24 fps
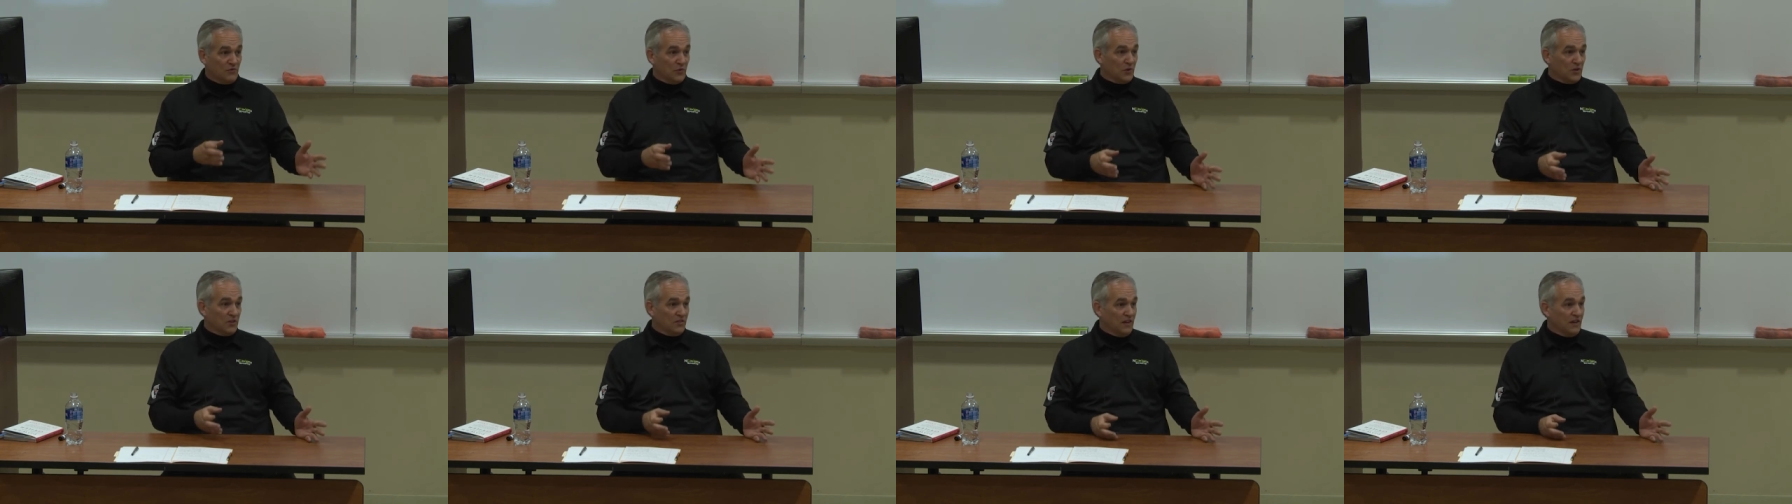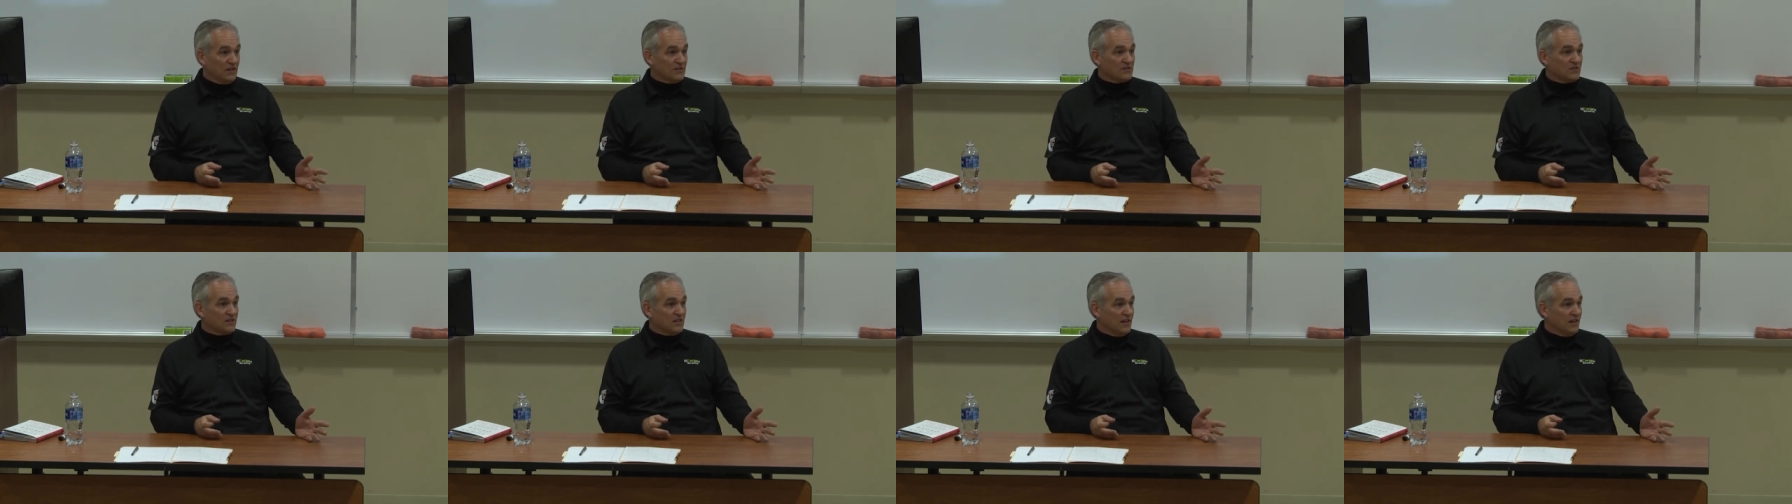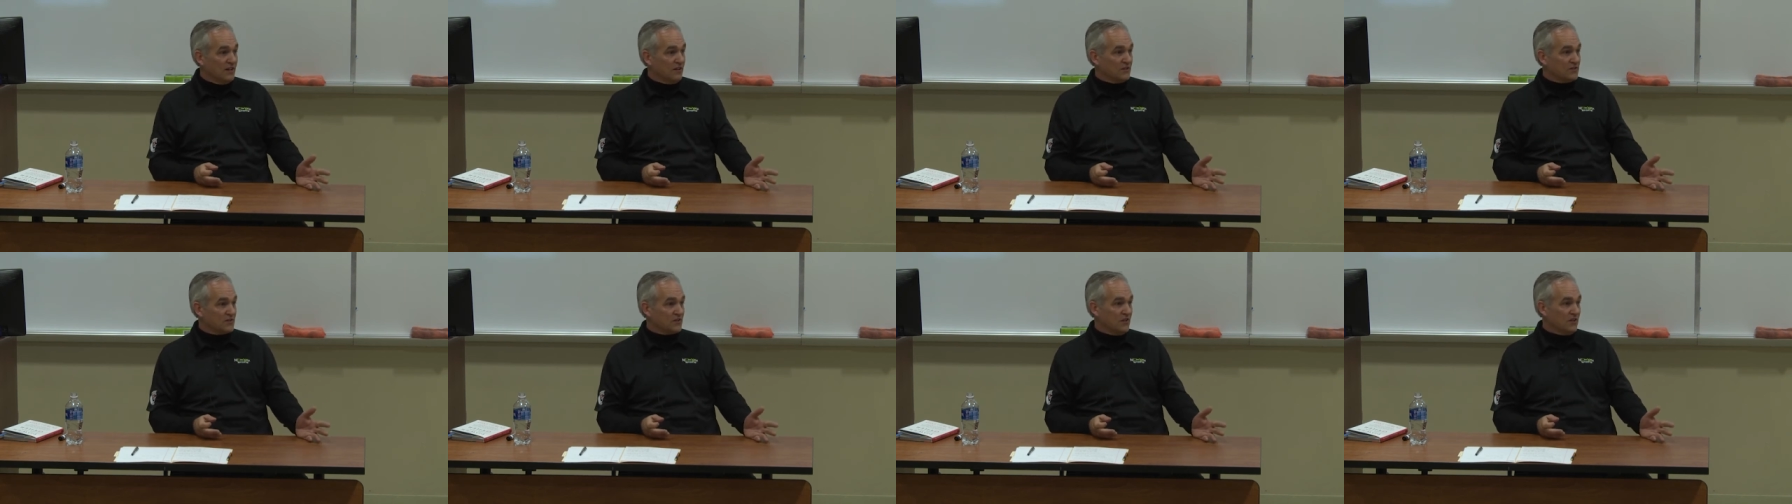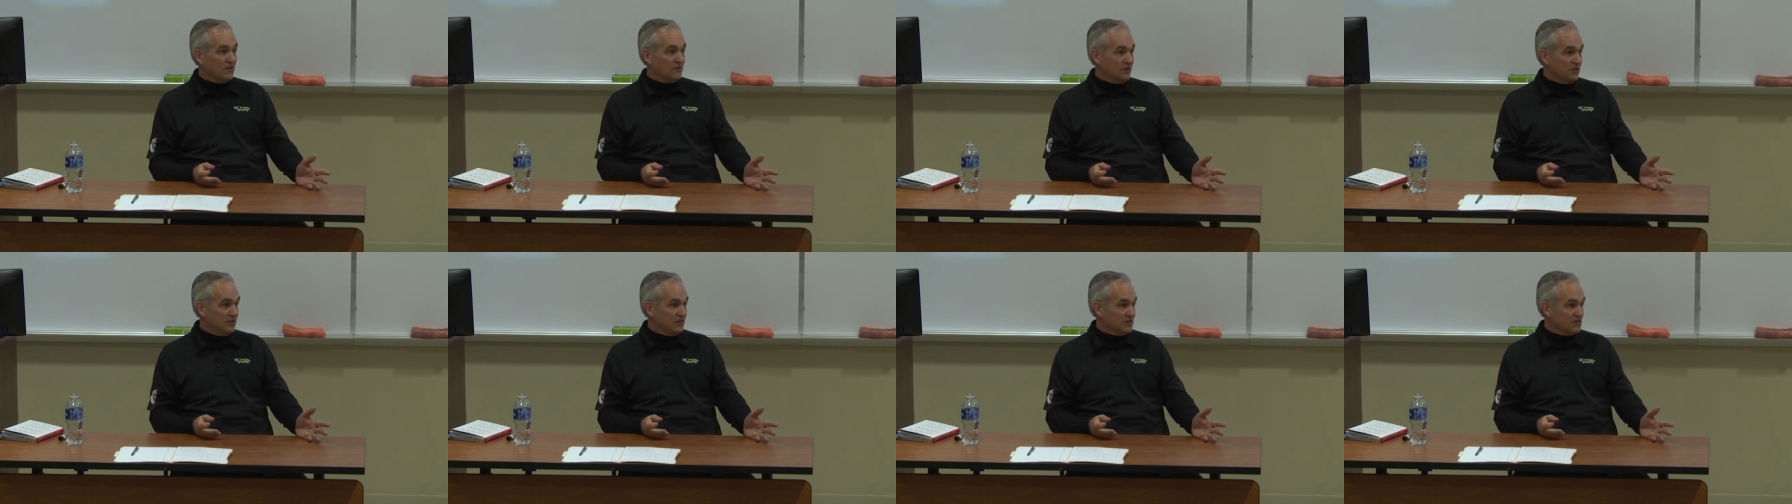$40,000 on
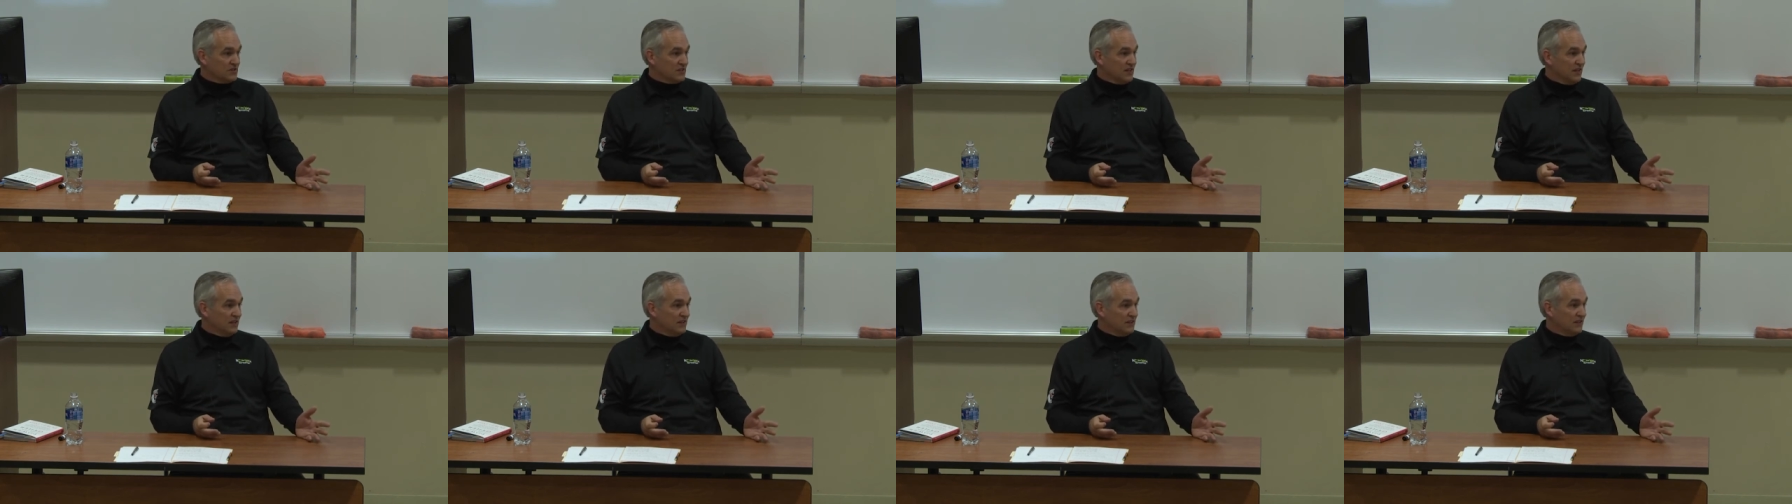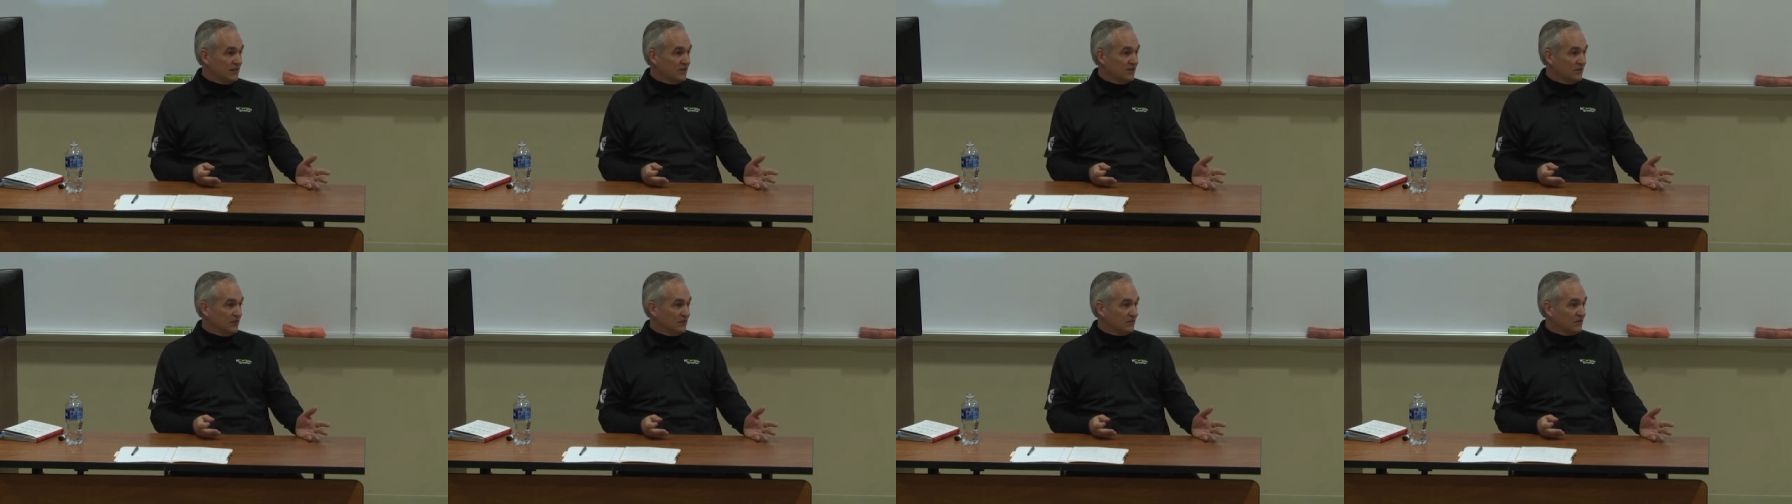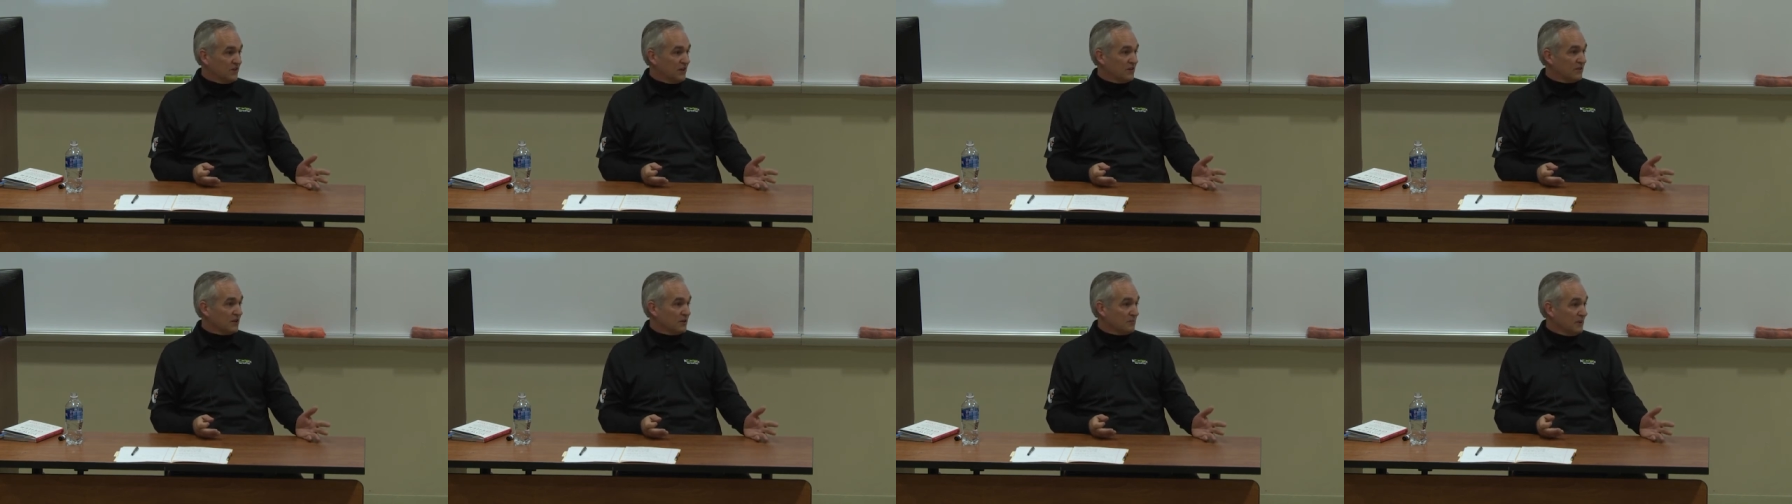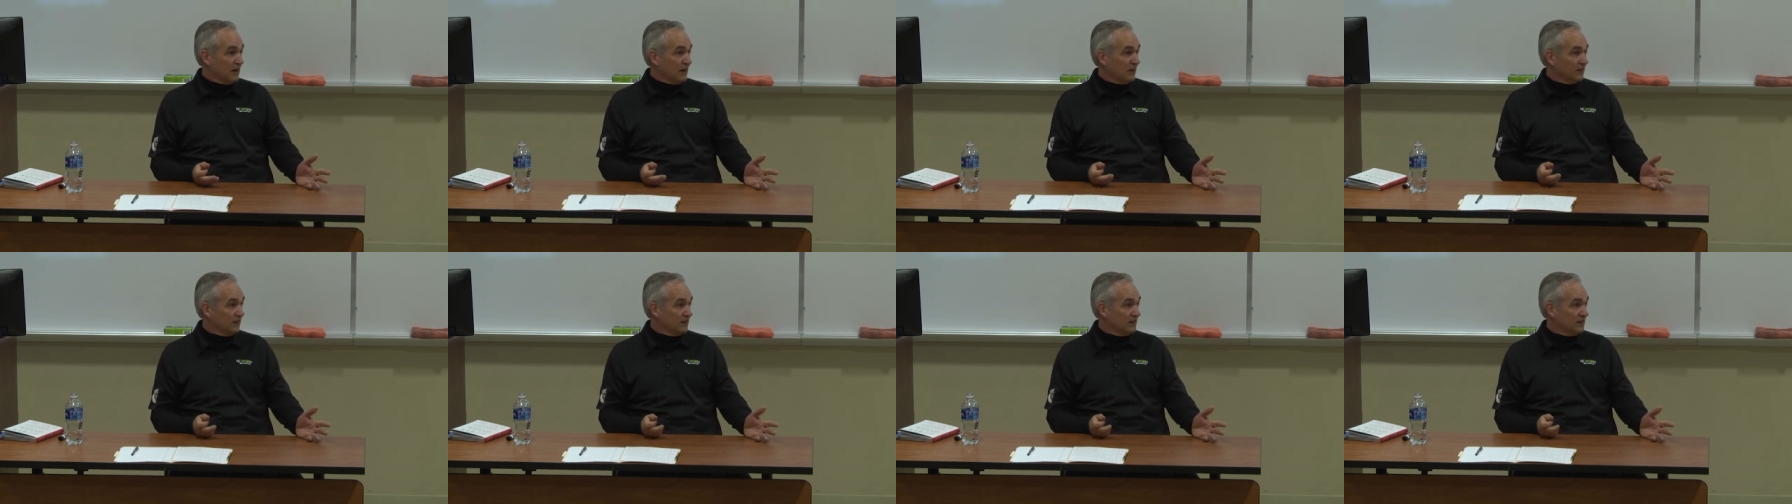a real estate deal in Frederick,
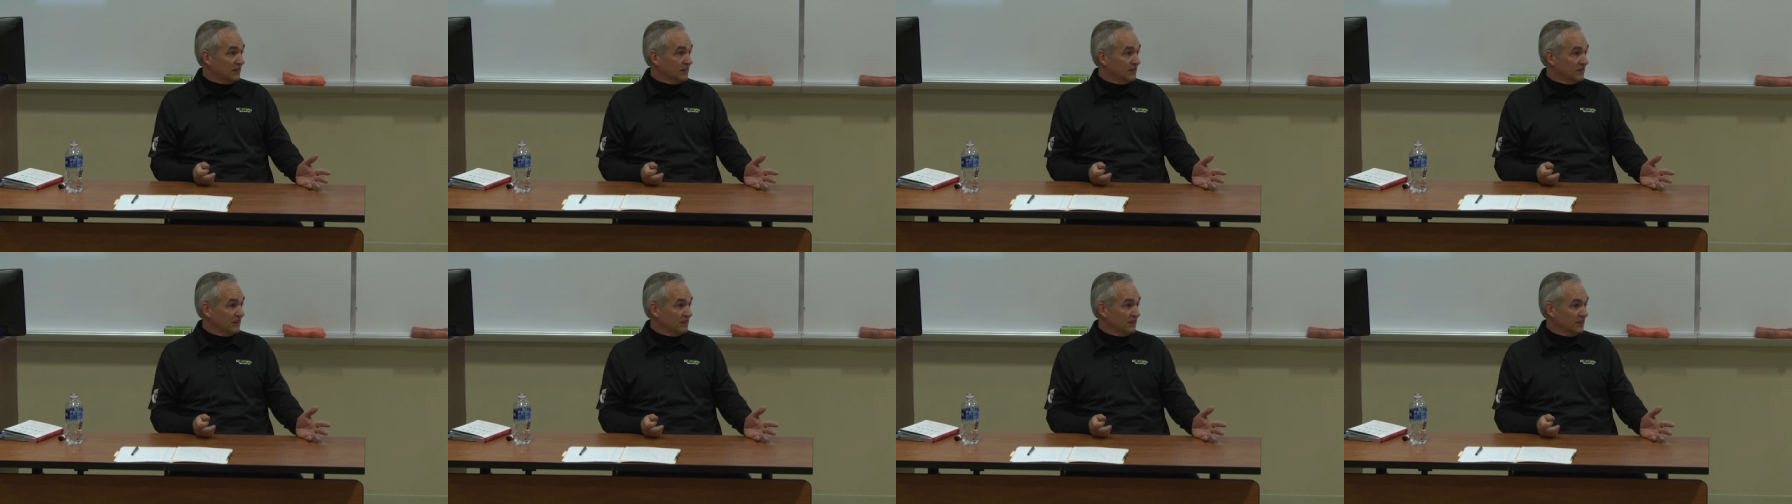Maryland.